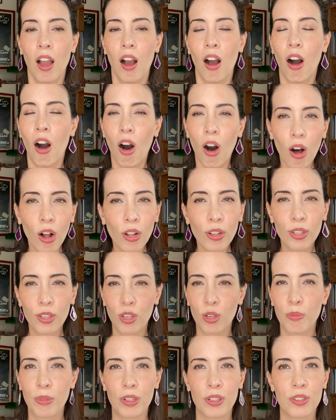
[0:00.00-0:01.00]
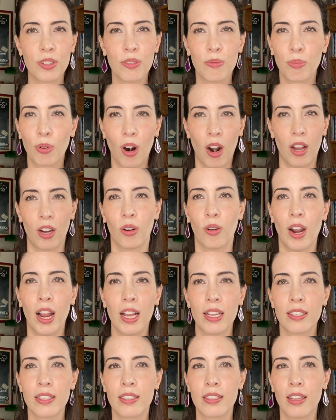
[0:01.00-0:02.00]
All human
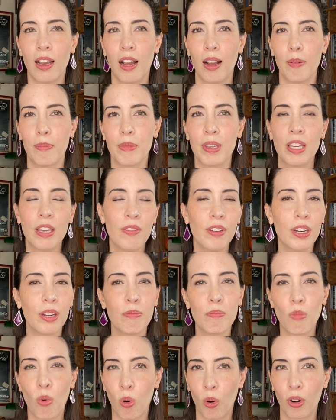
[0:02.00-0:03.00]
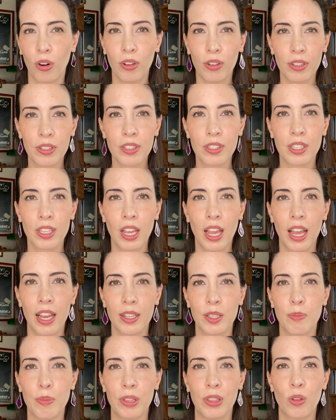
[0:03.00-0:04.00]
progress, even in morals,
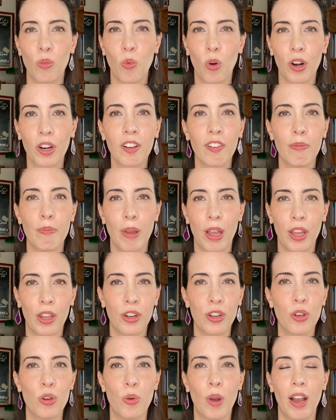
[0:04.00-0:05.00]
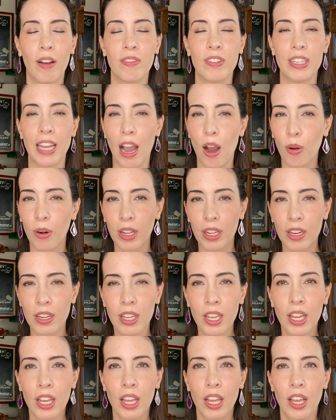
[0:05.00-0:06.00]
has been the work of men who have doubted
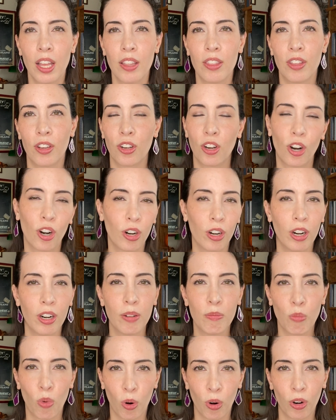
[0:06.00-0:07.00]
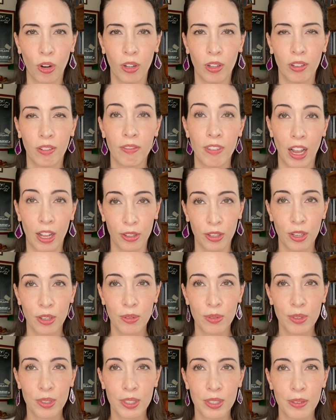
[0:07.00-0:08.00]
the current moral
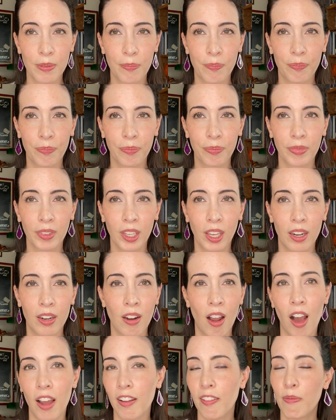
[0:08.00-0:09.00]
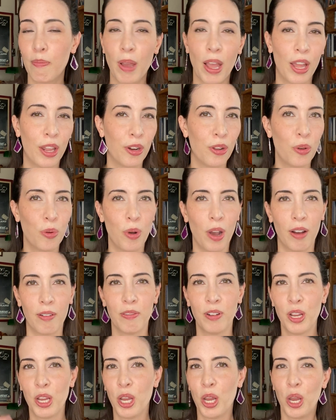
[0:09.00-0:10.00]
values, not of men who have
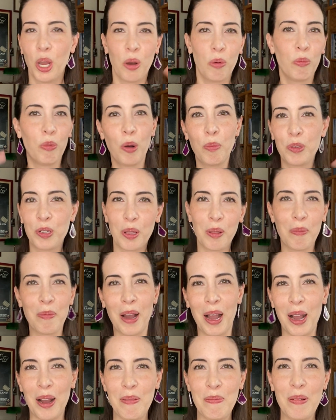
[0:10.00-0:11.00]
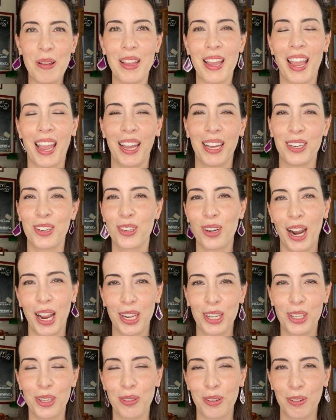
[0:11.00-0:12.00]
whooped them up and
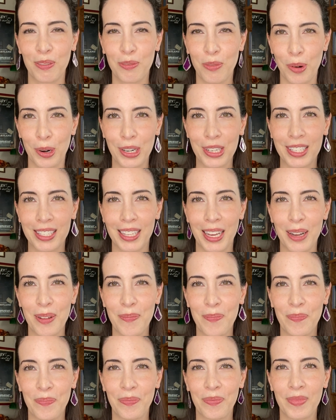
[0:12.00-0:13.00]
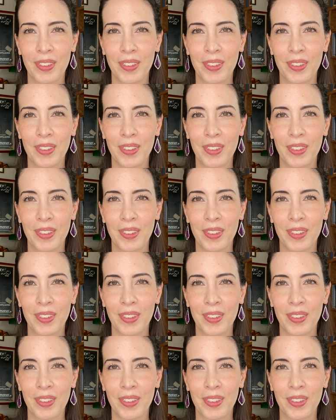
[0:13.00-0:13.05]
tried to enforce them.